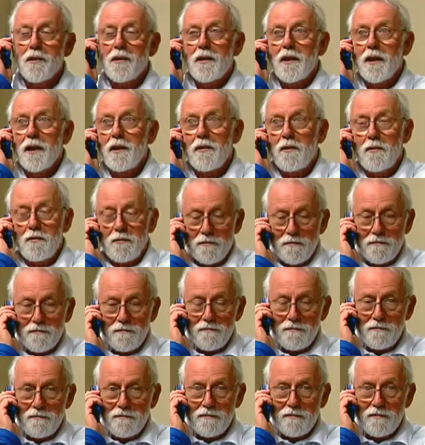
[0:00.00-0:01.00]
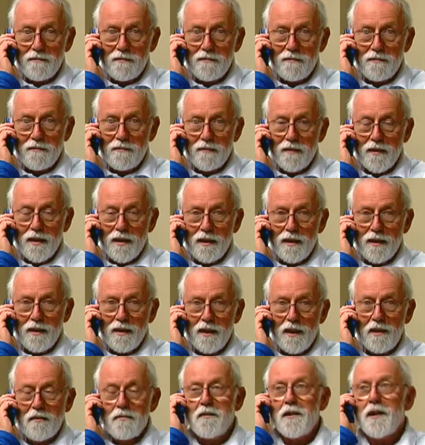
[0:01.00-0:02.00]
Hello?
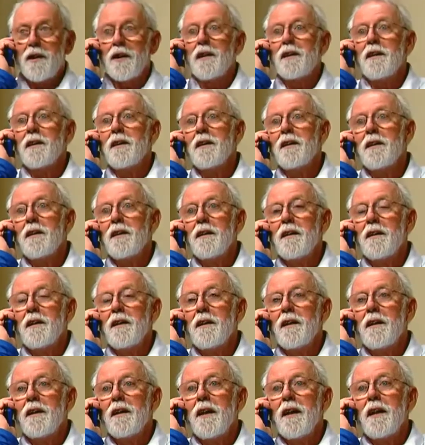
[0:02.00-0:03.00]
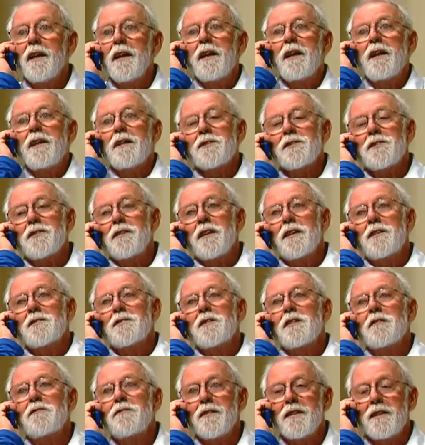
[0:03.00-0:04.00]
Iffy. Yes, yes,
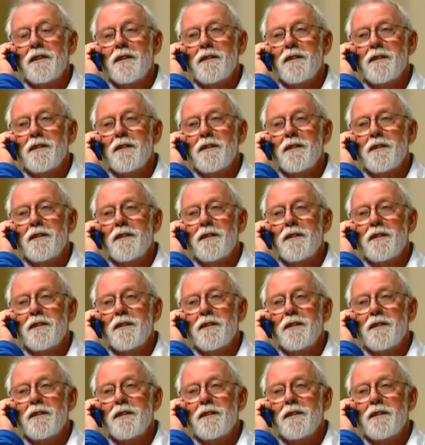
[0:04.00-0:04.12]
iffy.